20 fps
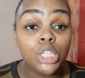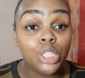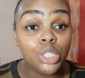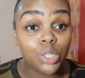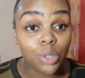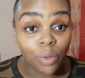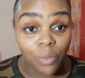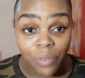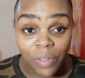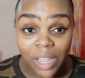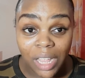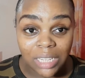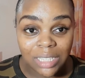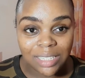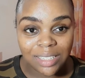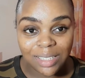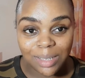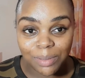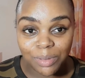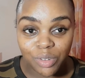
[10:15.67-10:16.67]
don't forget to
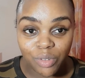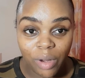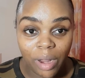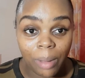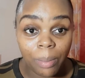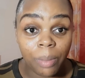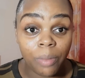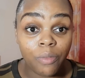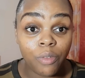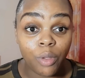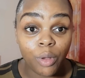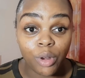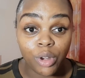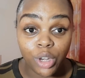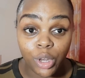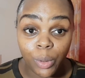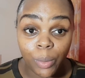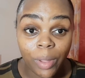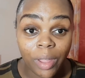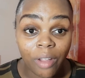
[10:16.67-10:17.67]
subscribe if you're
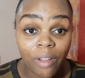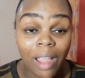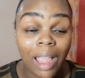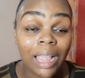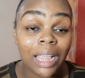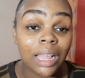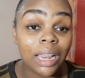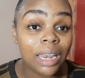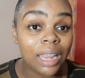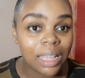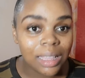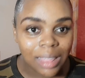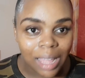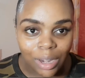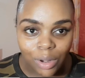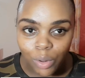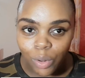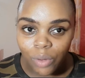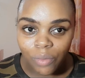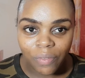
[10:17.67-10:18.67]
new here and click
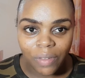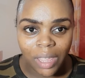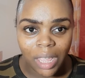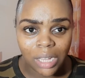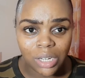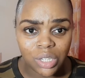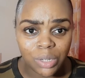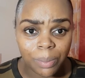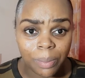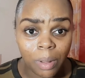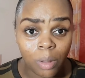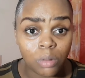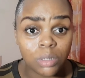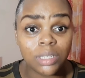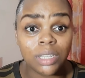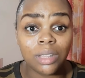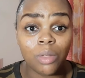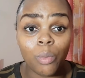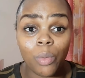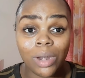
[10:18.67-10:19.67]
that notification bell
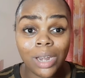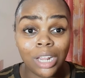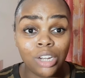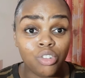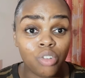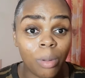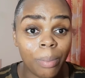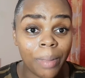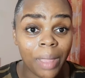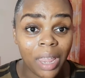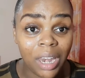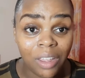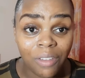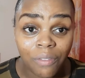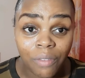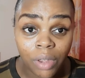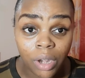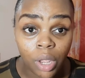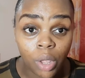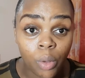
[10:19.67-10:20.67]
so that when i drop any
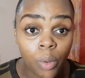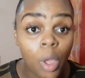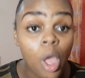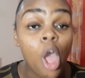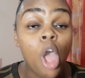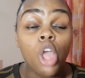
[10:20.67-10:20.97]
video